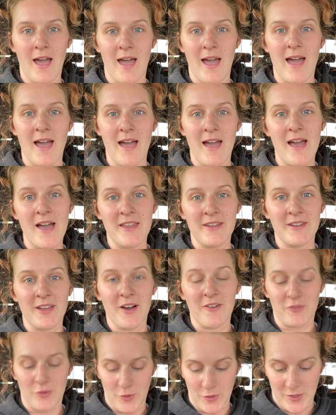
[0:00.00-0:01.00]
And
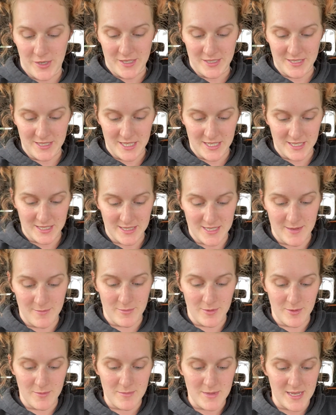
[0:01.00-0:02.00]
of course this
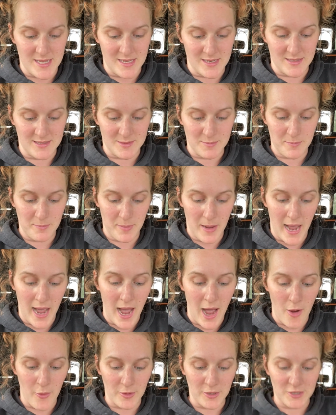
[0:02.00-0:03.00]
symbol means
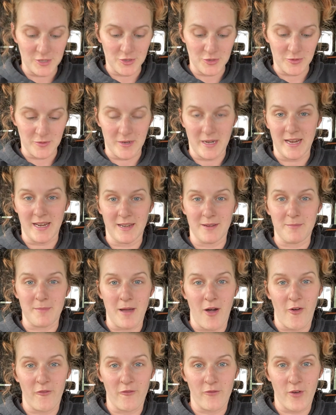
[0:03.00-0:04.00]
power terrain
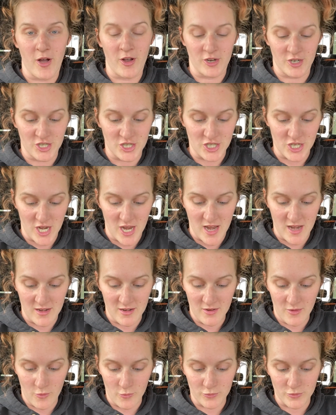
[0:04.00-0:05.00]

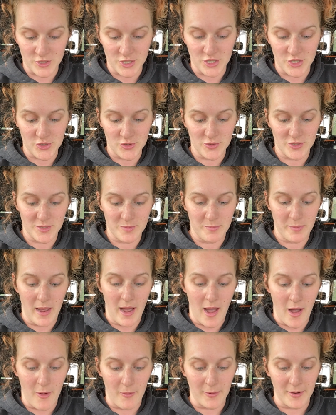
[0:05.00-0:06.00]
malfunction, reduced
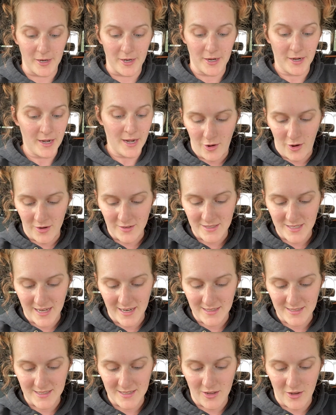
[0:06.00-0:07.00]
power,
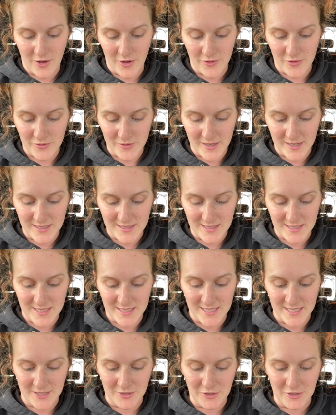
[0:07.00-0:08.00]
contact an
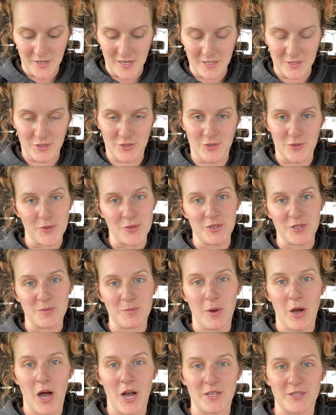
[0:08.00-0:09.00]
authorized dealer as soon as
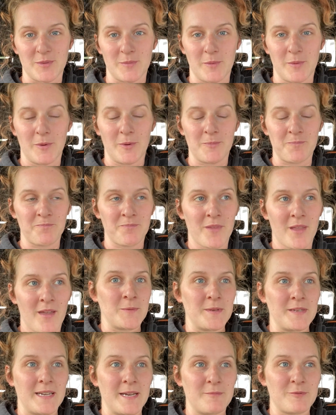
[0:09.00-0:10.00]
possible.
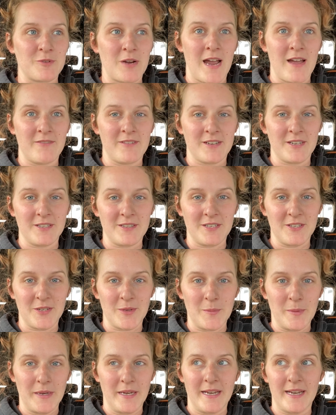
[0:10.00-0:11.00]
We kept driving a
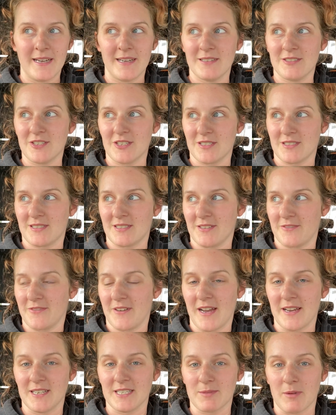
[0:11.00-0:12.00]
little bit just to
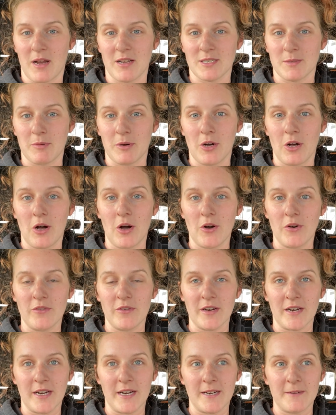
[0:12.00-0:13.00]
find a spot to pull
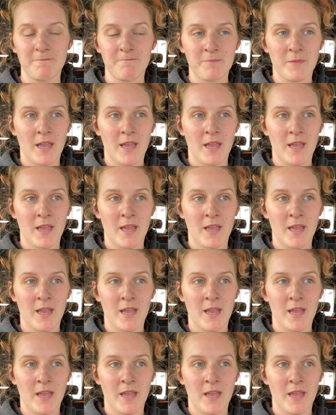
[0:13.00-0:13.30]
over.